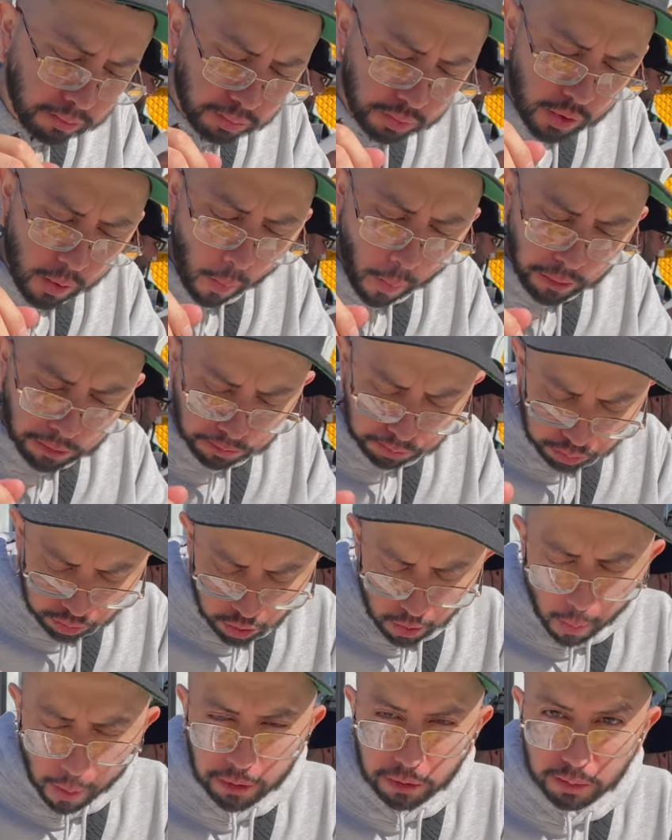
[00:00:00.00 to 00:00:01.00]

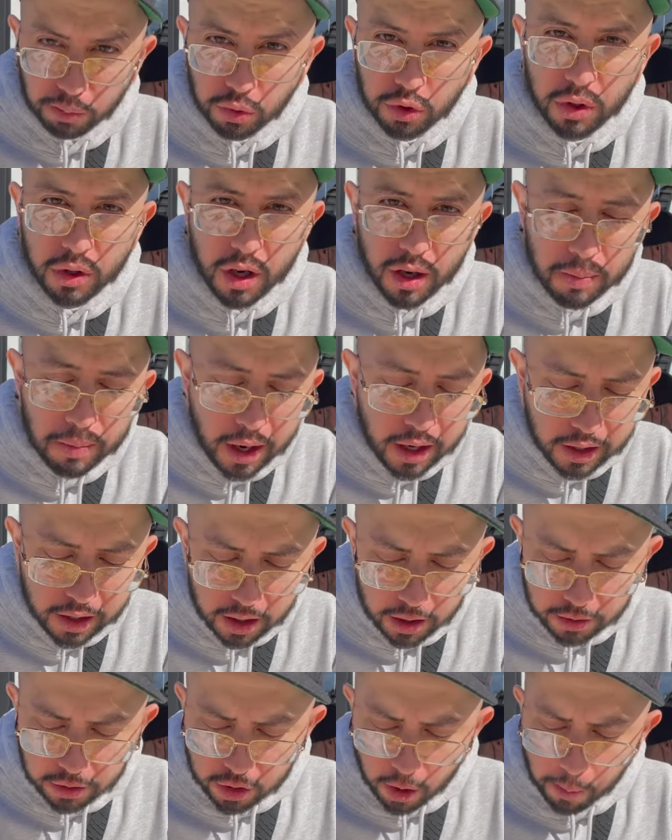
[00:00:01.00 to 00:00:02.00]
Hmm. Good
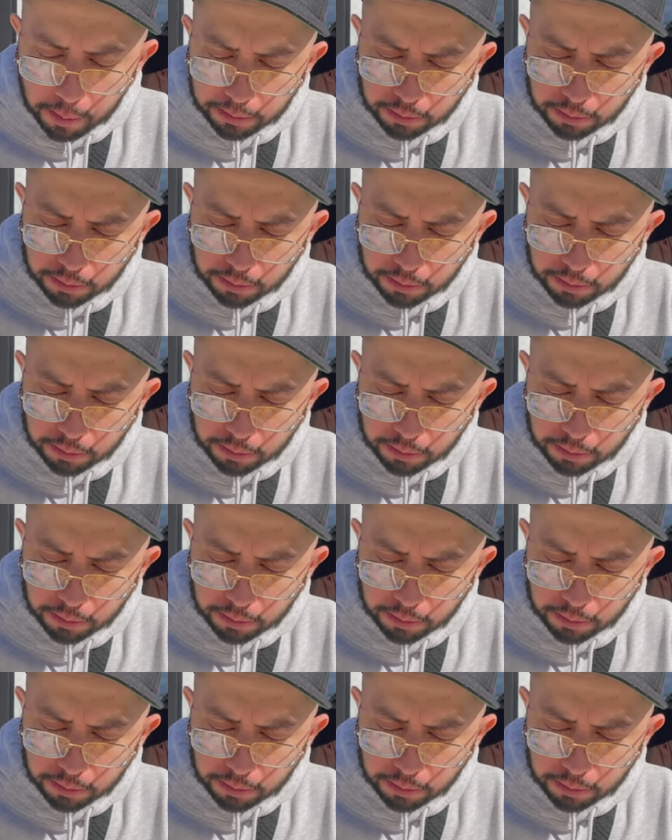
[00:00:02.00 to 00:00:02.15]
bacon also.